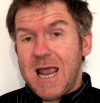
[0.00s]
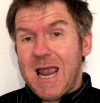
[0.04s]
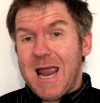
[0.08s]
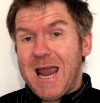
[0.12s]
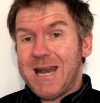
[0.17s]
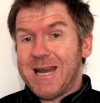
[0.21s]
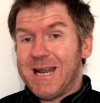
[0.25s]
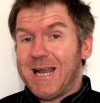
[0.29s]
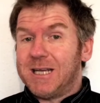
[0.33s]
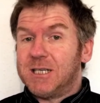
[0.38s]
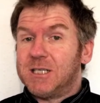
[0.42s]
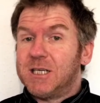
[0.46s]

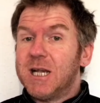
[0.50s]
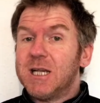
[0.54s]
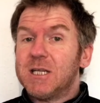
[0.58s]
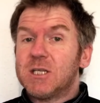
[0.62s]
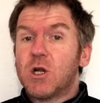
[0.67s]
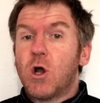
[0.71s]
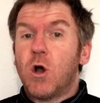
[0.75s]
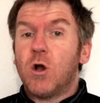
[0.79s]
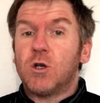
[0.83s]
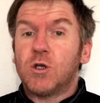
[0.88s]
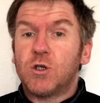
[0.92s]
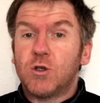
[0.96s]
NHS
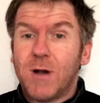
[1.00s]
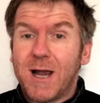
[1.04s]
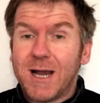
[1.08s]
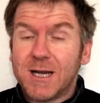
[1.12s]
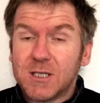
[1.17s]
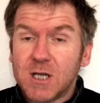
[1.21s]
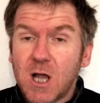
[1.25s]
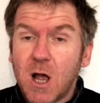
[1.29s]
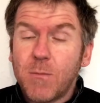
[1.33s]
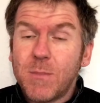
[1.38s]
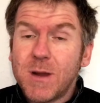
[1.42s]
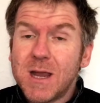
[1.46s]

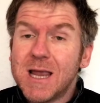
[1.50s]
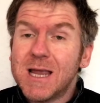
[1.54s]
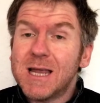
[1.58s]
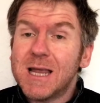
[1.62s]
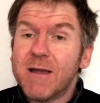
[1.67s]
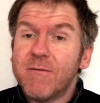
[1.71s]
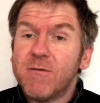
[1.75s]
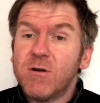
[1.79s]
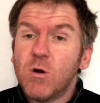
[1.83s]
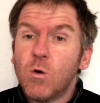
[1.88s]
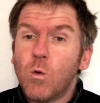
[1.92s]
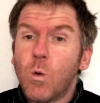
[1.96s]
contracts are being
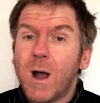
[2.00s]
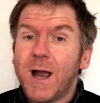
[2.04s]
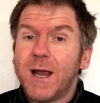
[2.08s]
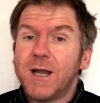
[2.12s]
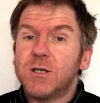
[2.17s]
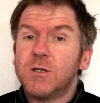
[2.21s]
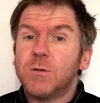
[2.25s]
given away